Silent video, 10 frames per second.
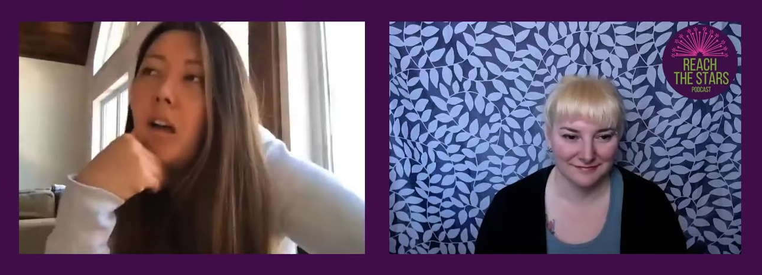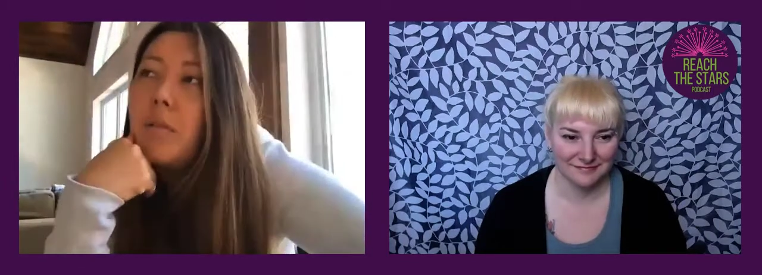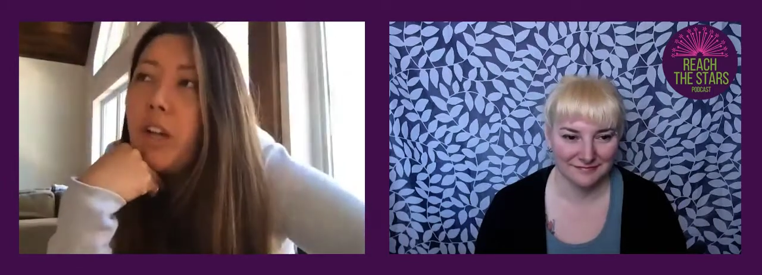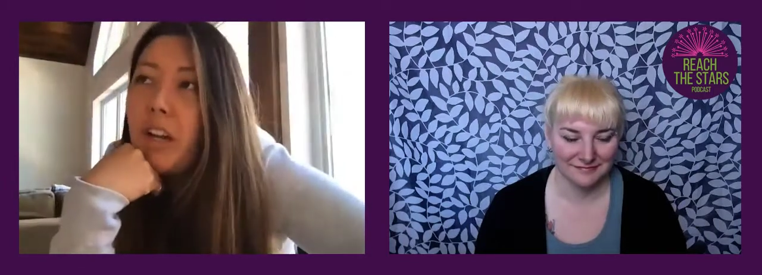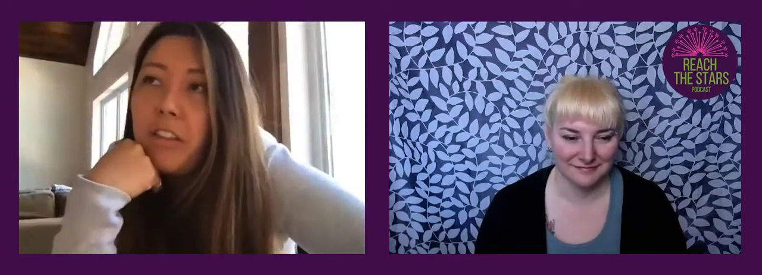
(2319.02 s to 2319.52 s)

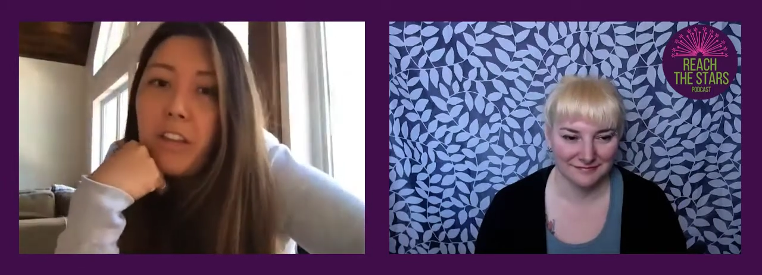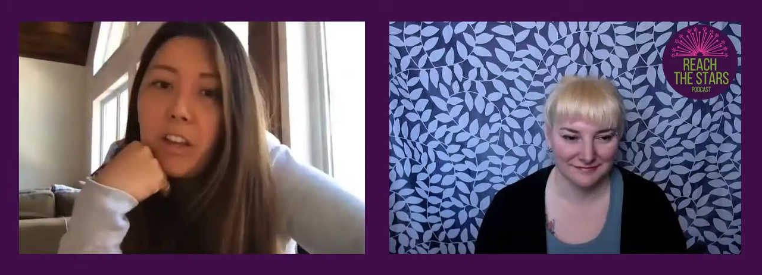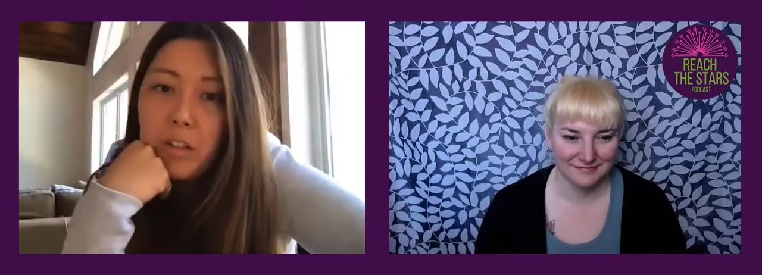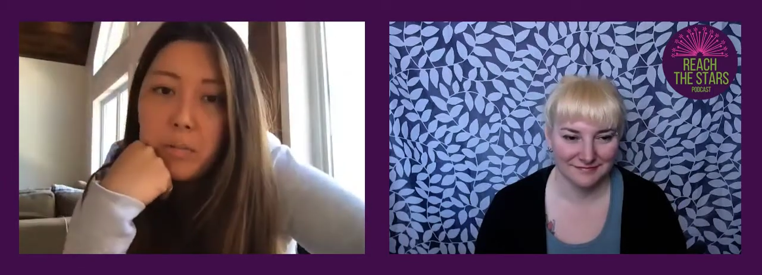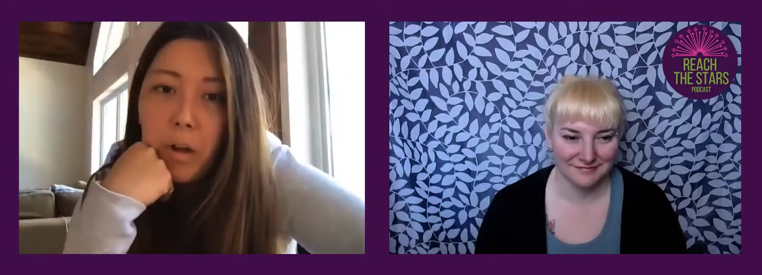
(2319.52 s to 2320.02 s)
Speaker 1: trying to think. It's
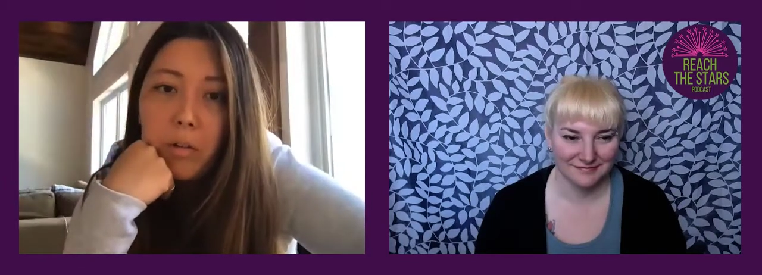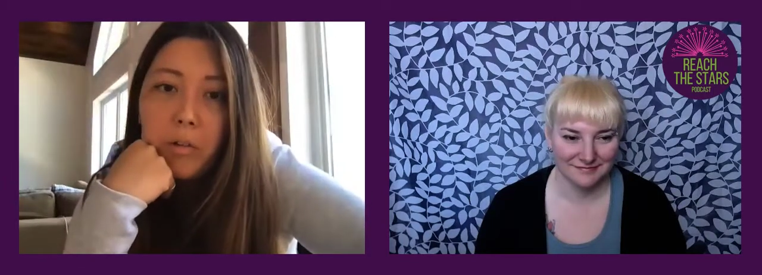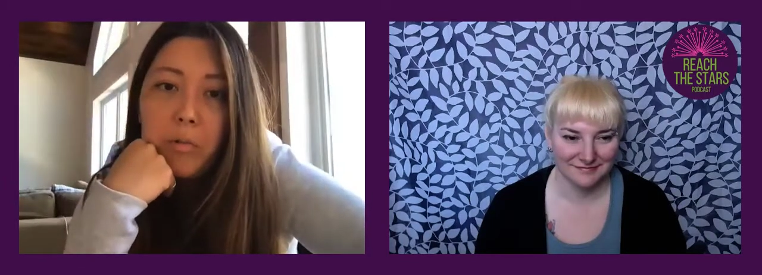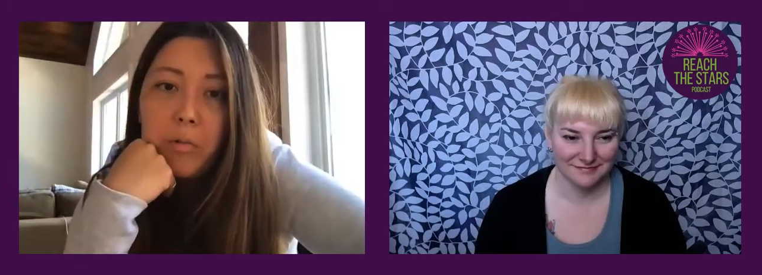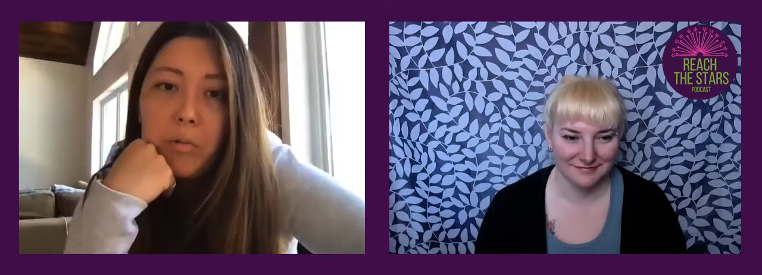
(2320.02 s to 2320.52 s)
probably would
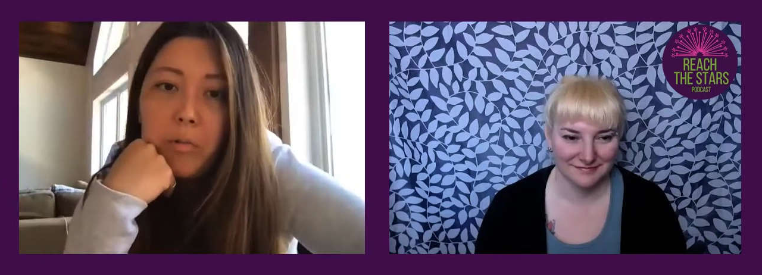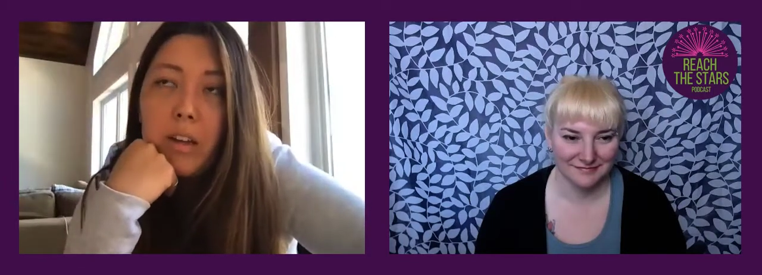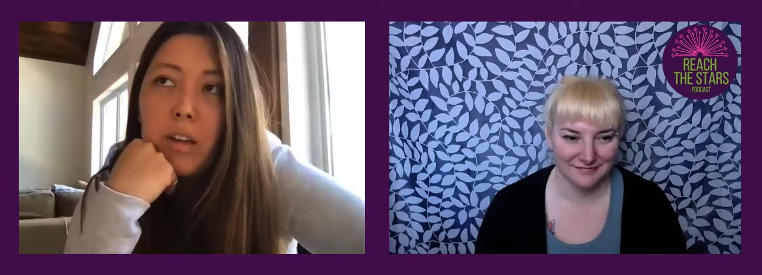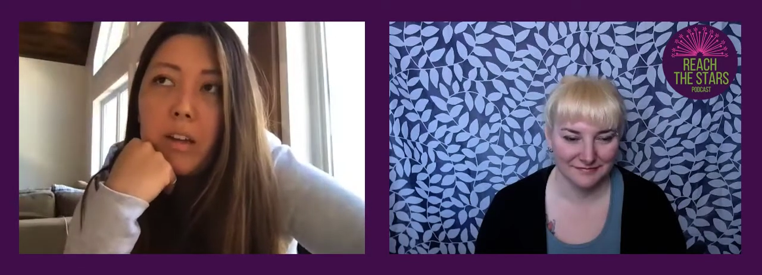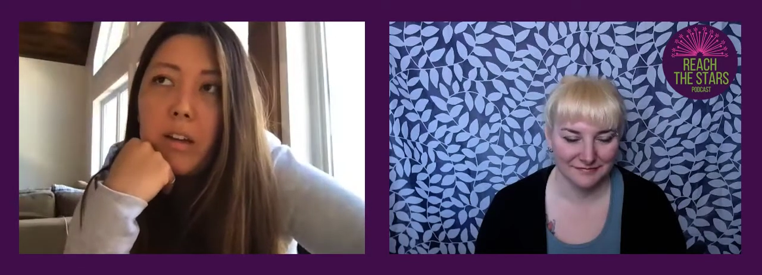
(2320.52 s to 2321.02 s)
be
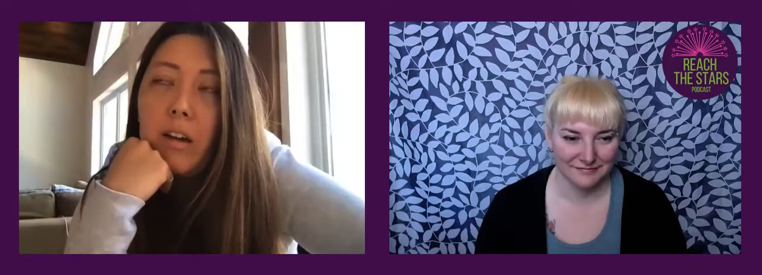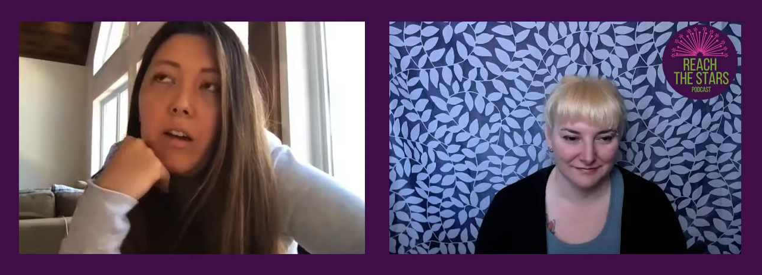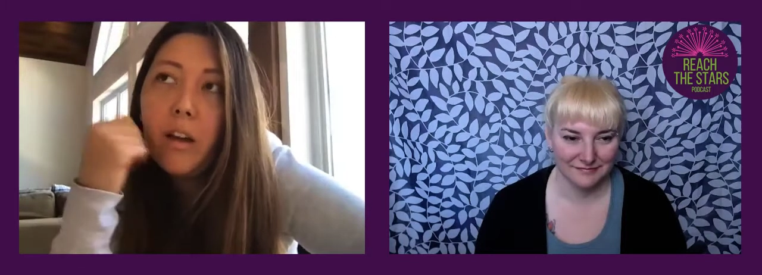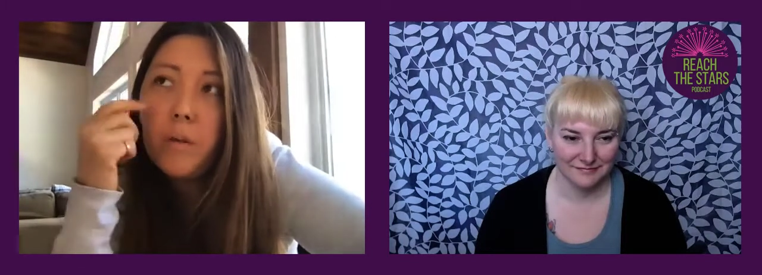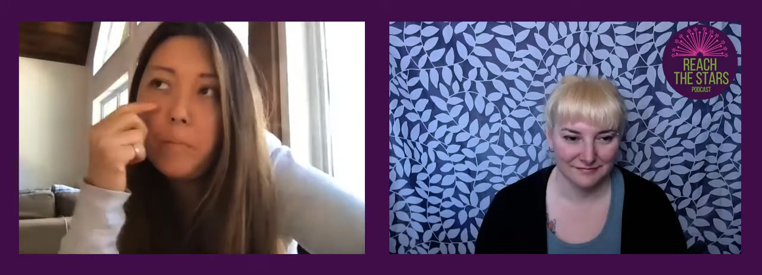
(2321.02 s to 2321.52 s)

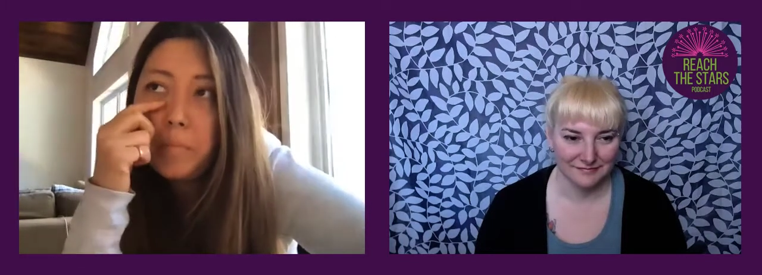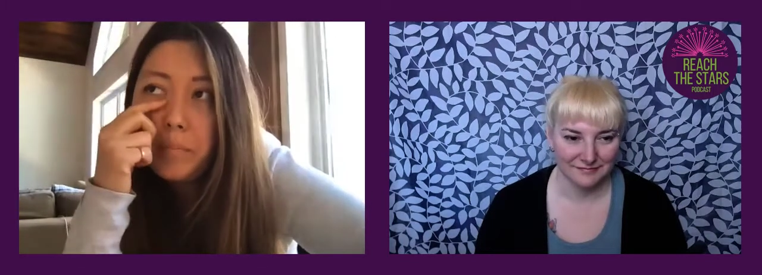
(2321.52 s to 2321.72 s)
um,